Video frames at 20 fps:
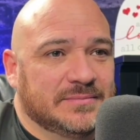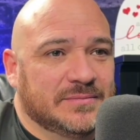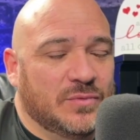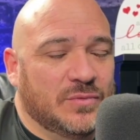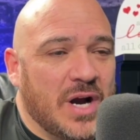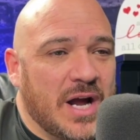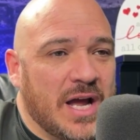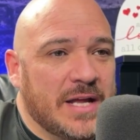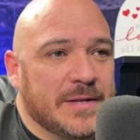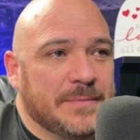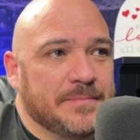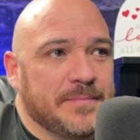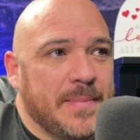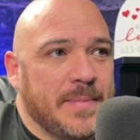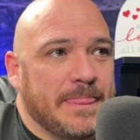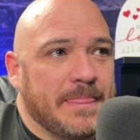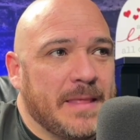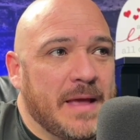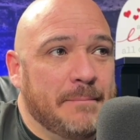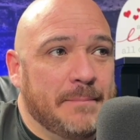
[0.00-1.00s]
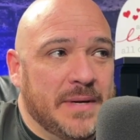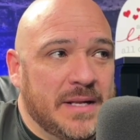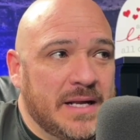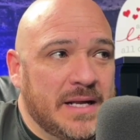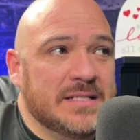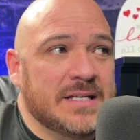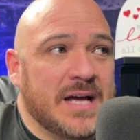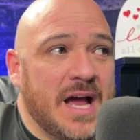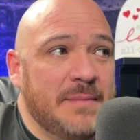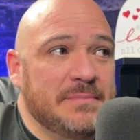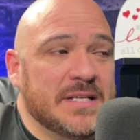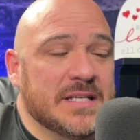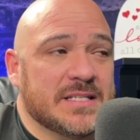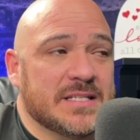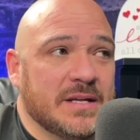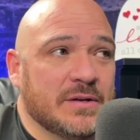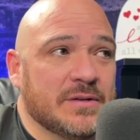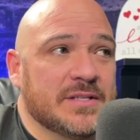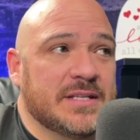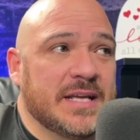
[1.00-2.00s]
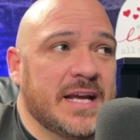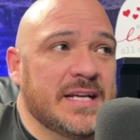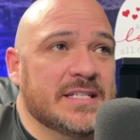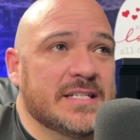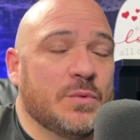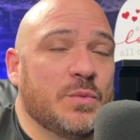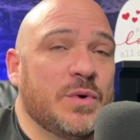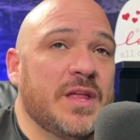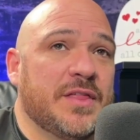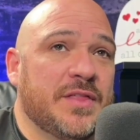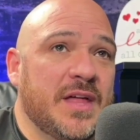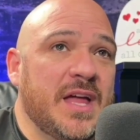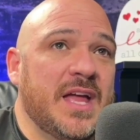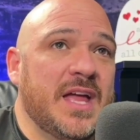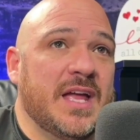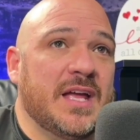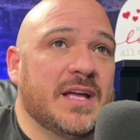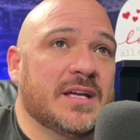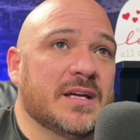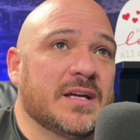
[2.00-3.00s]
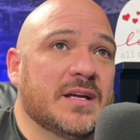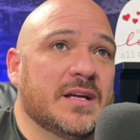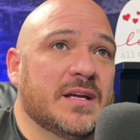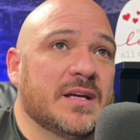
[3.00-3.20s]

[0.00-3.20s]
Right? And many times it's those things that we think